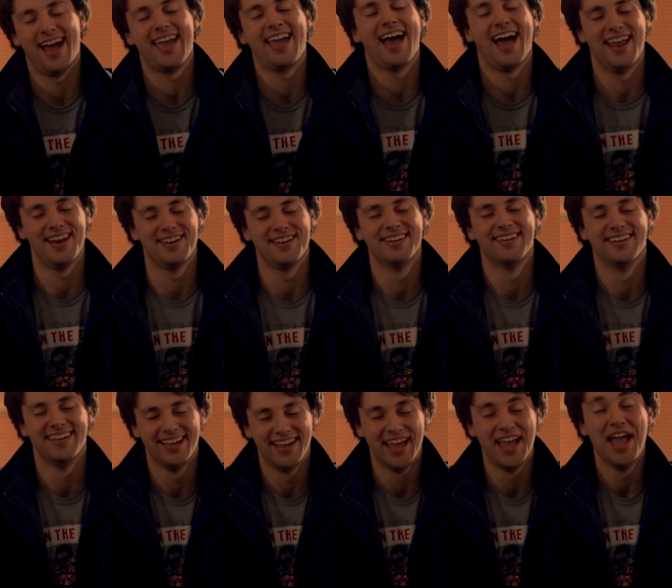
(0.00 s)
I had
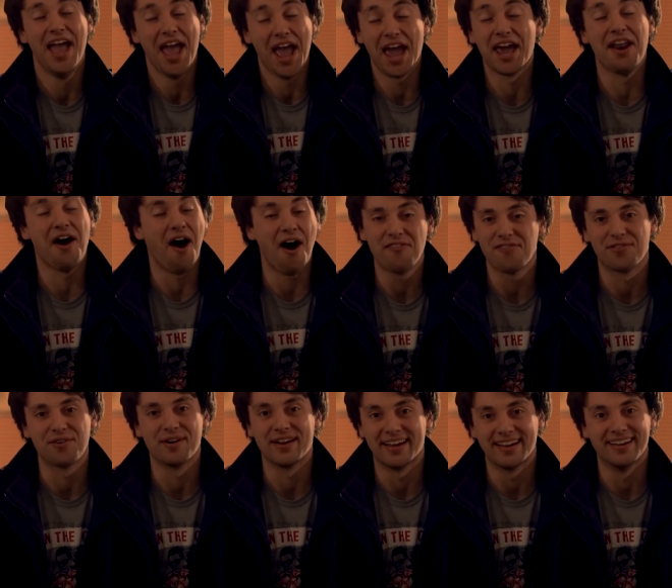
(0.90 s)
an
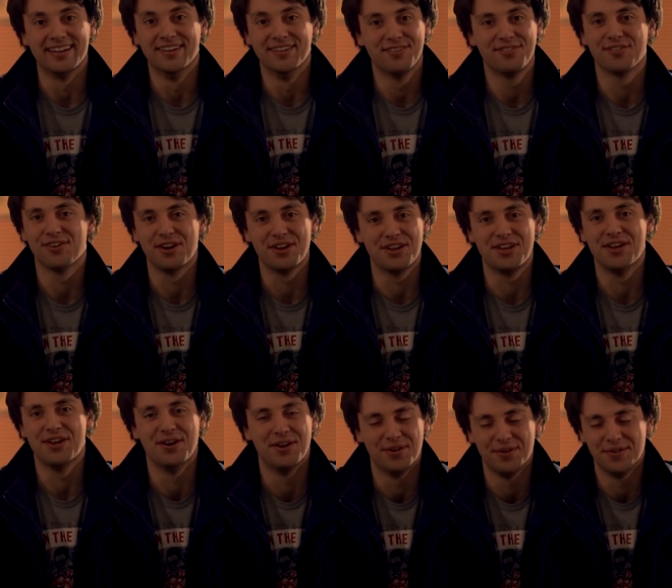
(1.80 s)
offering for
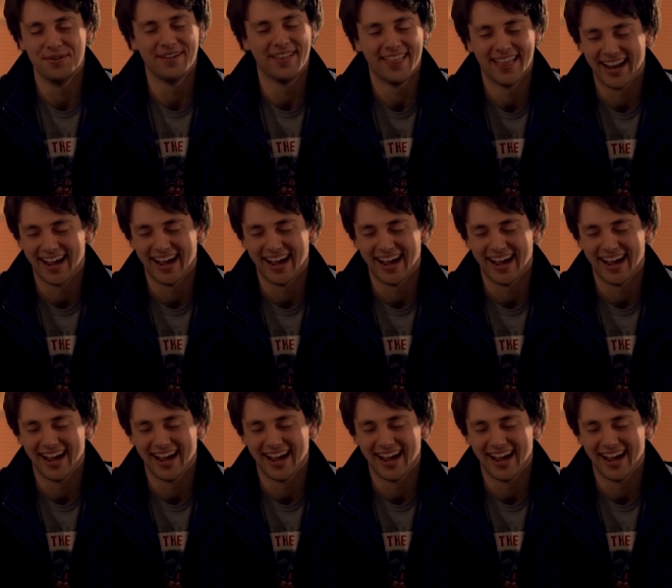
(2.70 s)
you.